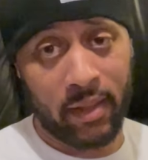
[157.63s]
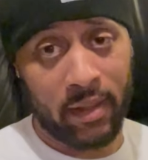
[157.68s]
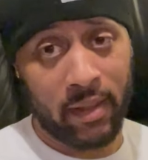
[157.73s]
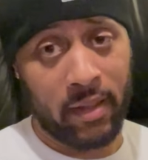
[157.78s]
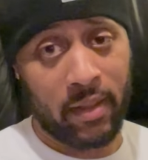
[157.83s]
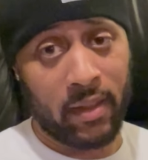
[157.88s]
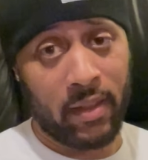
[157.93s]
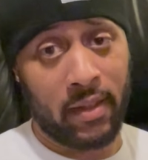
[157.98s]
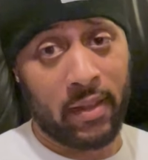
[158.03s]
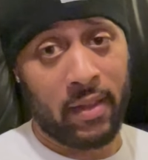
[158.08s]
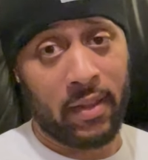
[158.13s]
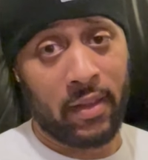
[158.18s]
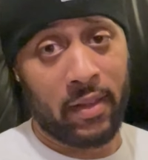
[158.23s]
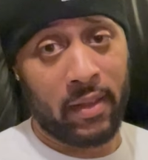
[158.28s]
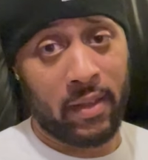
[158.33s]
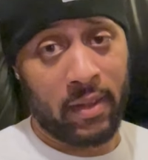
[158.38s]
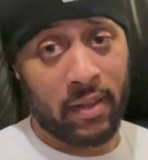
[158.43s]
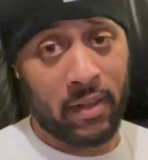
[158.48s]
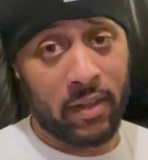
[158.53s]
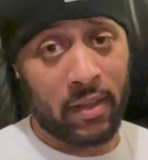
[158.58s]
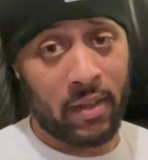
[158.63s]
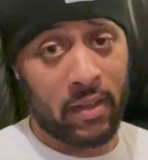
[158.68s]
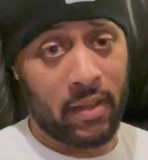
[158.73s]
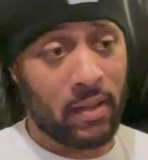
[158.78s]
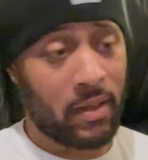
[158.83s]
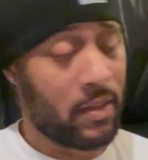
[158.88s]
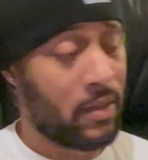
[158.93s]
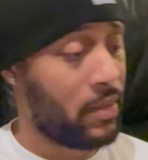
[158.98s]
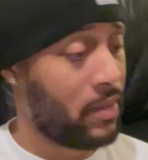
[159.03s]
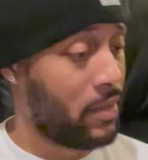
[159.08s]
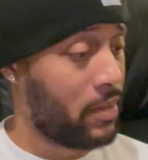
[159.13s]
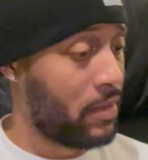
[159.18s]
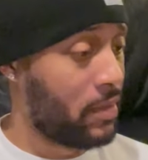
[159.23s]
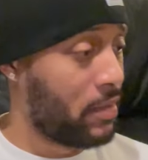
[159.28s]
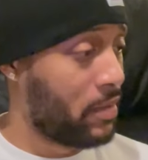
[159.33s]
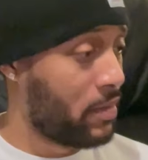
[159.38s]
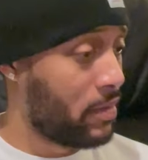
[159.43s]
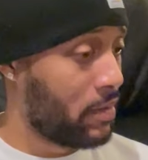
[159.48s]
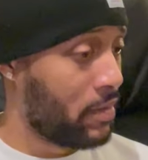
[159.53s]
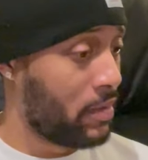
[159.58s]

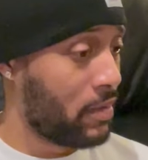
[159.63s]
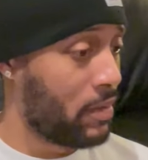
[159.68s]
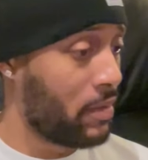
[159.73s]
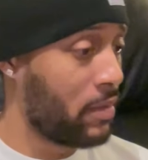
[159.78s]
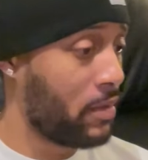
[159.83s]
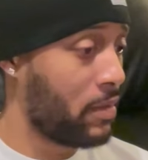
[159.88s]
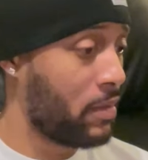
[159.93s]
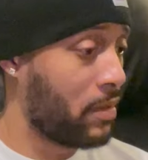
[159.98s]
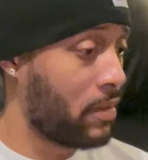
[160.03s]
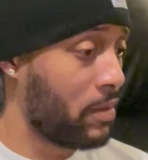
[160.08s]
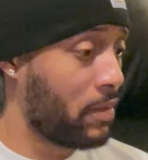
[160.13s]
(no one is talking)